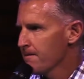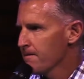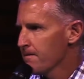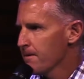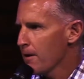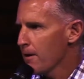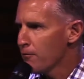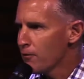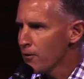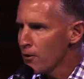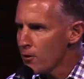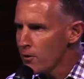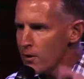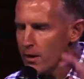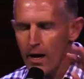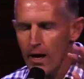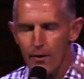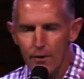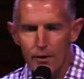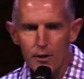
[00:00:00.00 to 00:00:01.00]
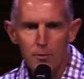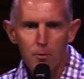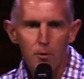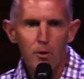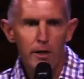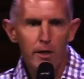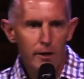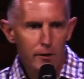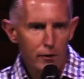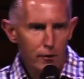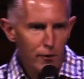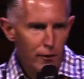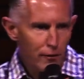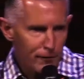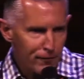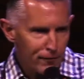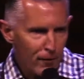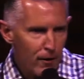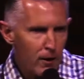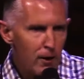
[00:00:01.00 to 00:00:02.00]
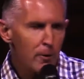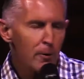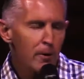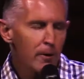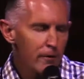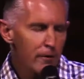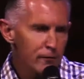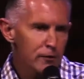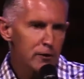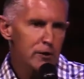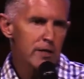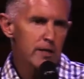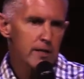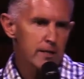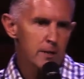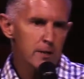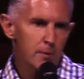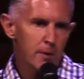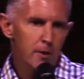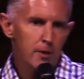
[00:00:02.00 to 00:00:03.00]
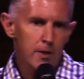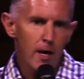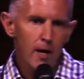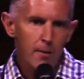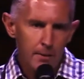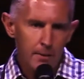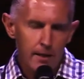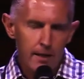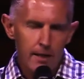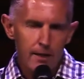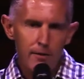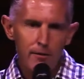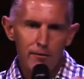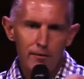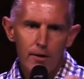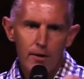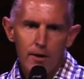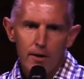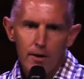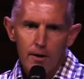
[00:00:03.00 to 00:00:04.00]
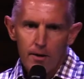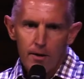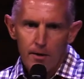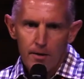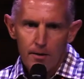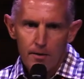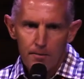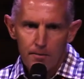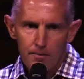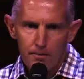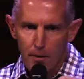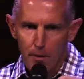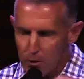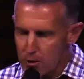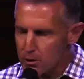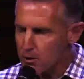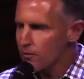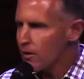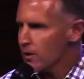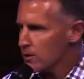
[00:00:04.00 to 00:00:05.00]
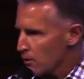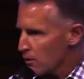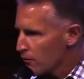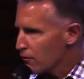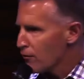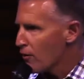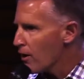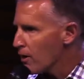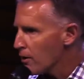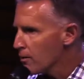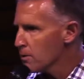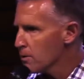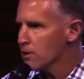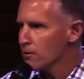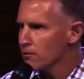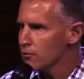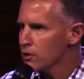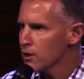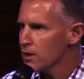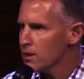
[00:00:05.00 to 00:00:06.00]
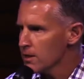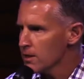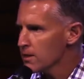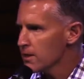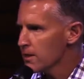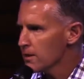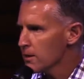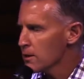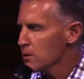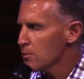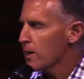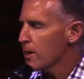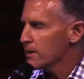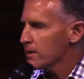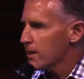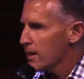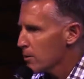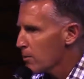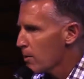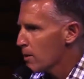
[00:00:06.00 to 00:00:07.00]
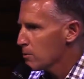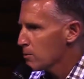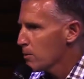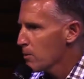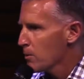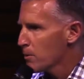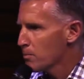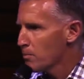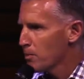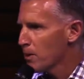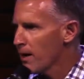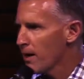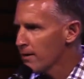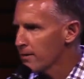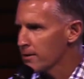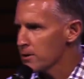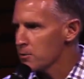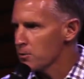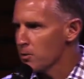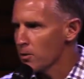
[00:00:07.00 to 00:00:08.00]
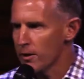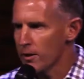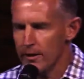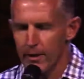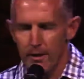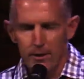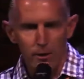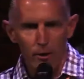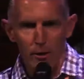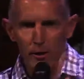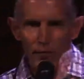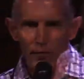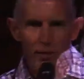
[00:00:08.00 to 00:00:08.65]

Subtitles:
If you here this morning and you are a follower of Jesus, because I believe most of us are followers of Jesus in this place. Otherwise, we wouldn't be here this morning. There's a lot of